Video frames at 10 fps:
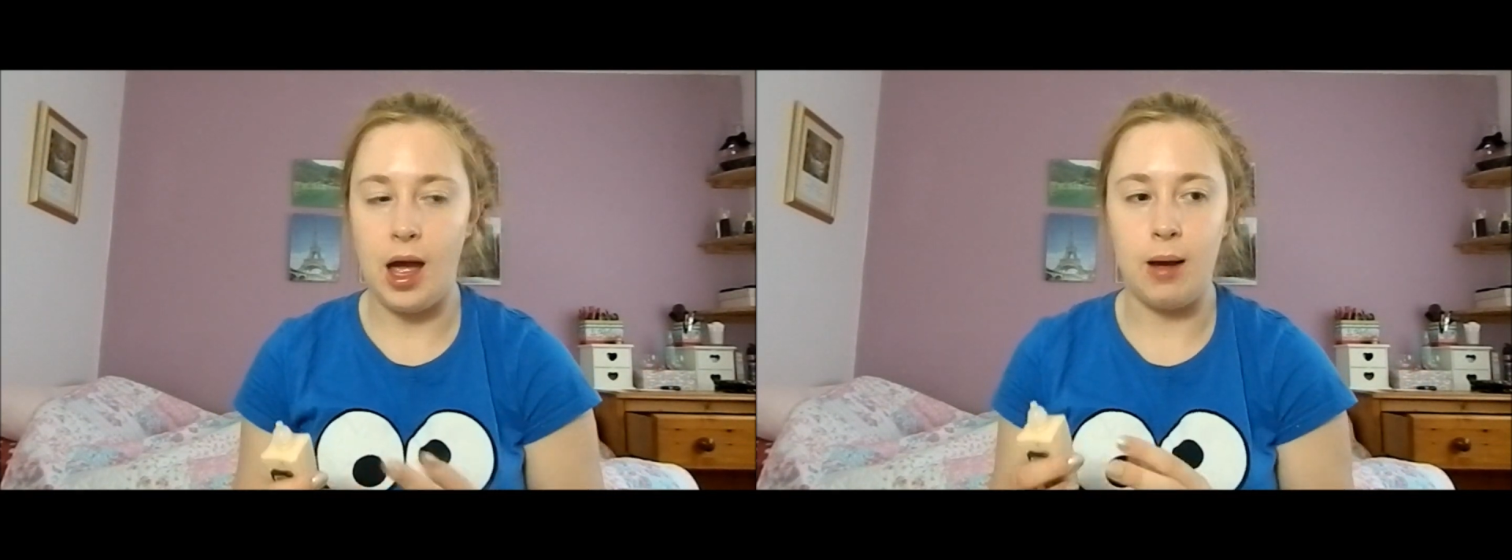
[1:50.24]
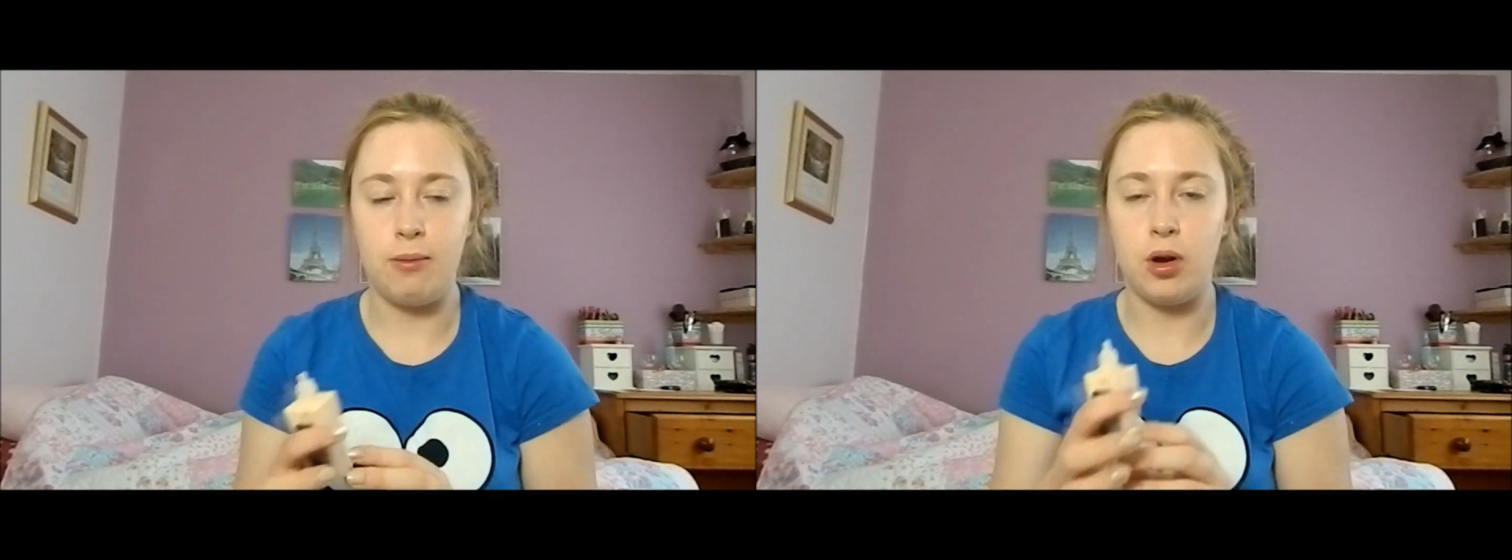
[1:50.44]

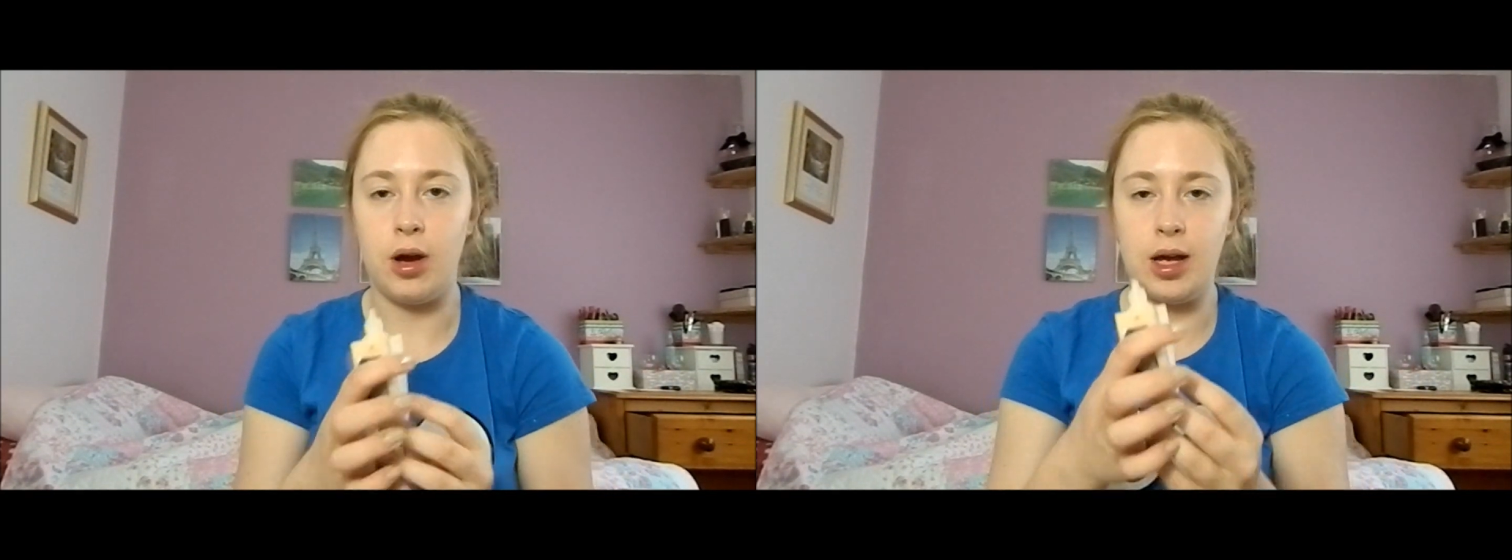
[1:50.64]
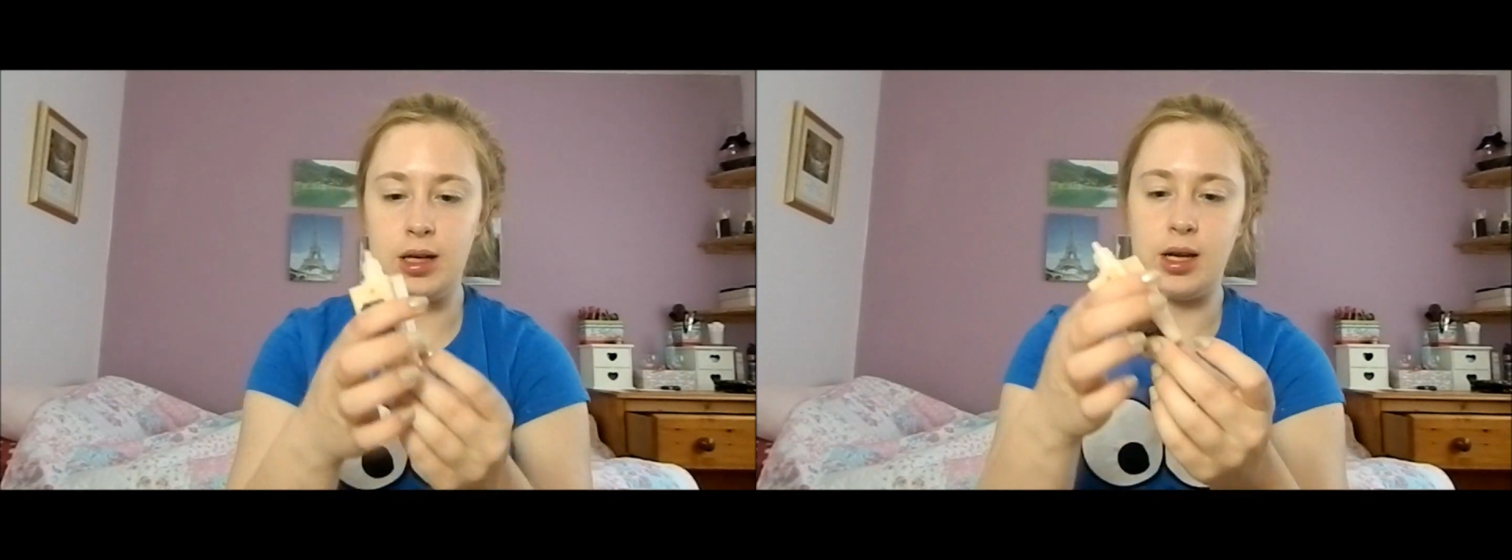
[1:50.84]
I'm
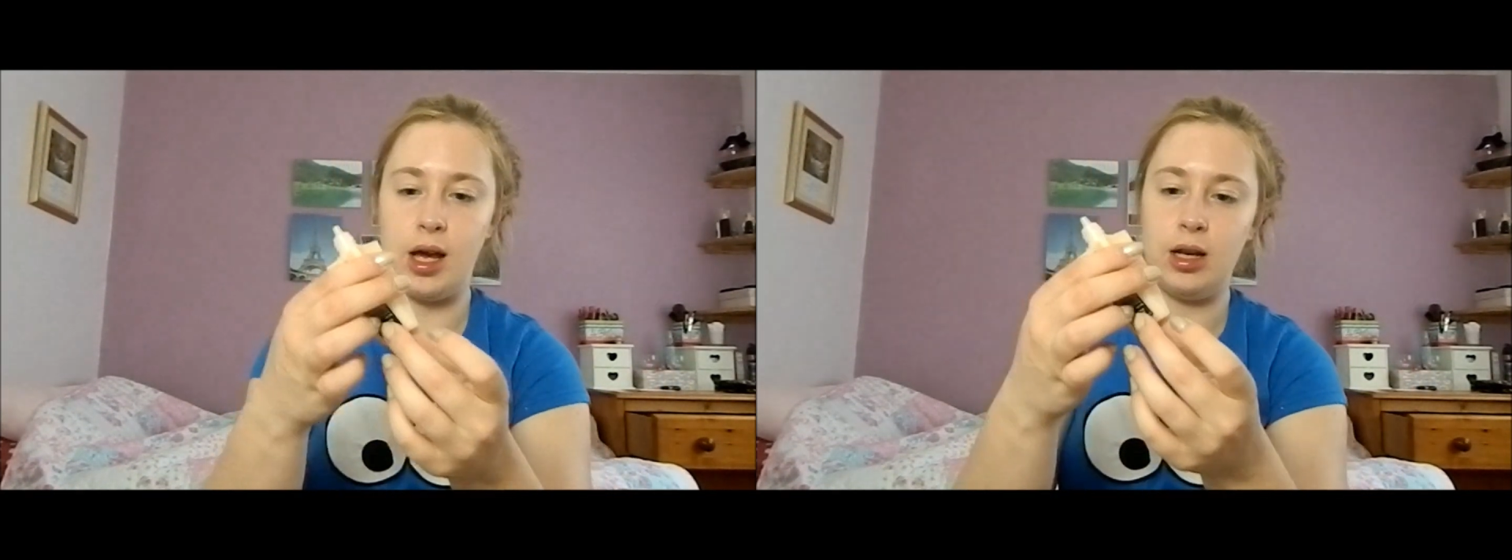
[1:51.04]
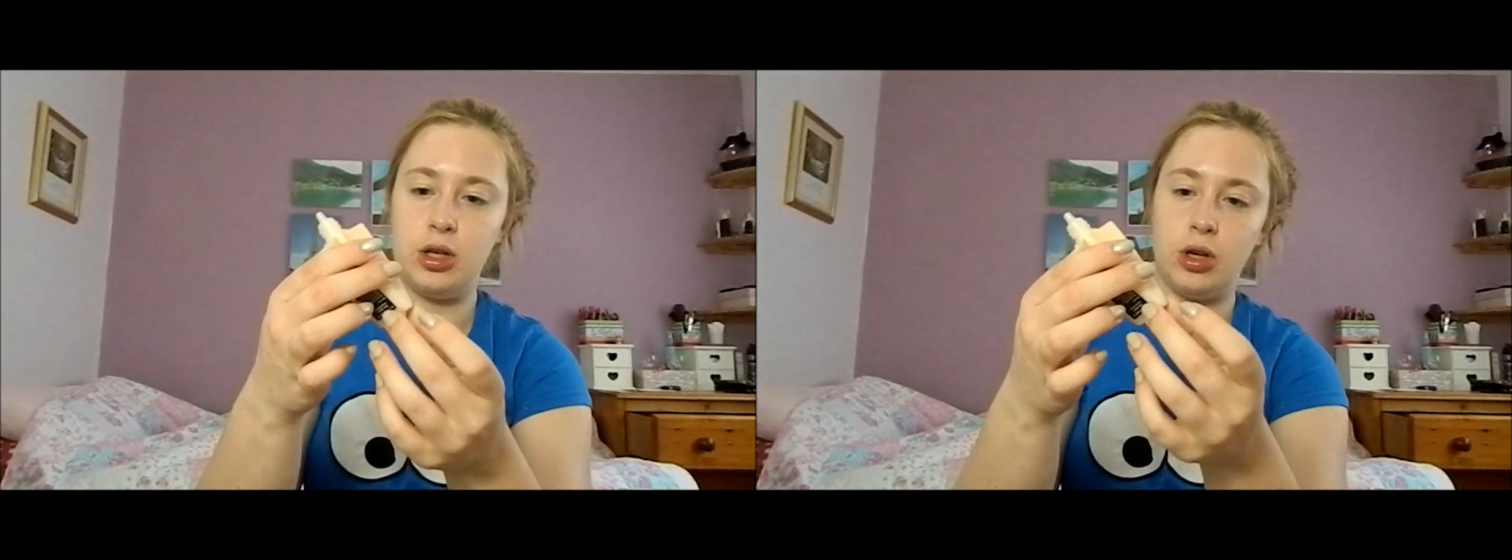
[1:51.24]
not
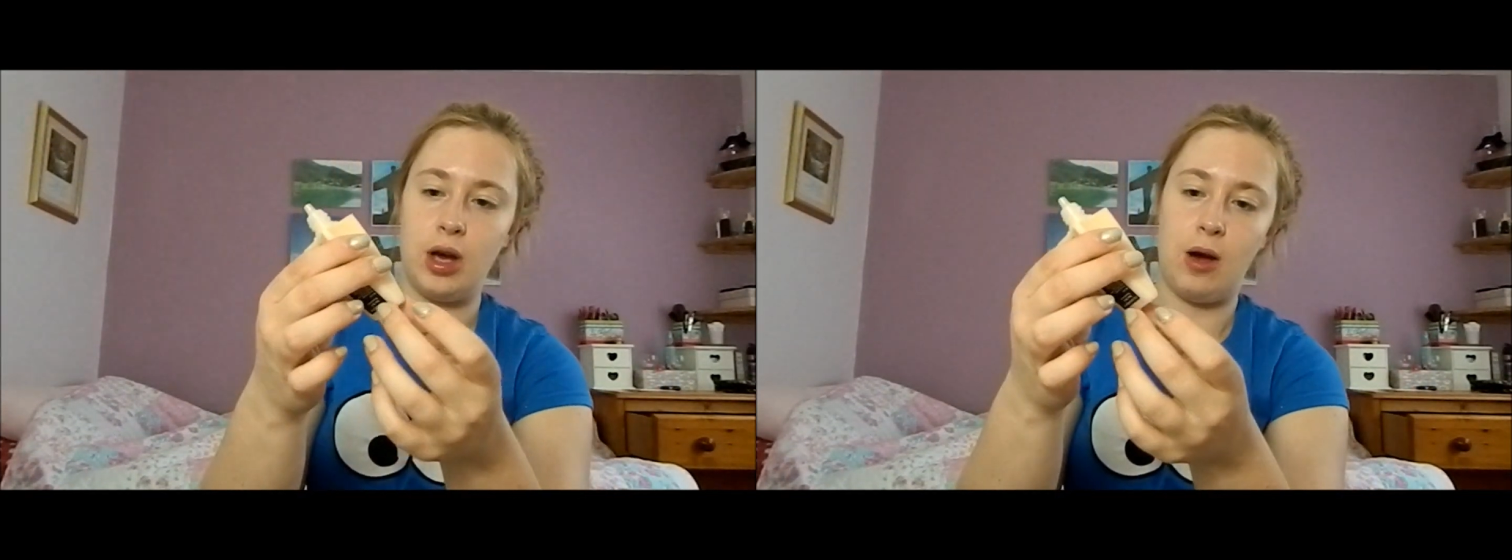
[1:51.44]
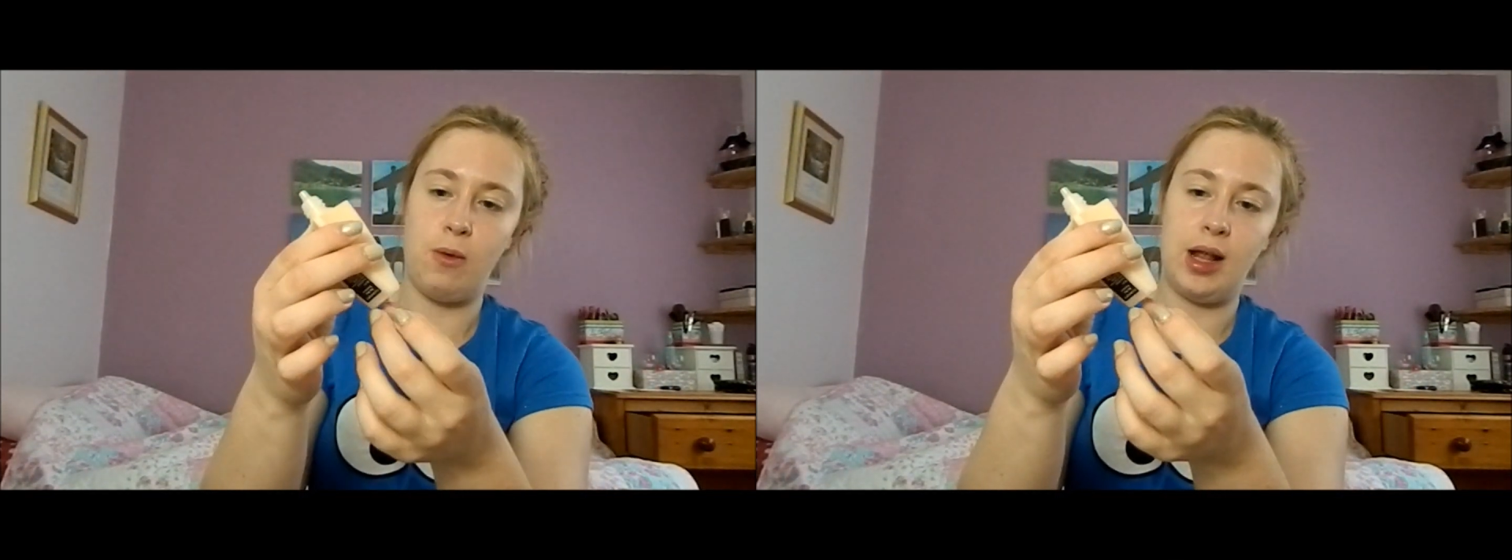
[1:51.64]
entirely sure how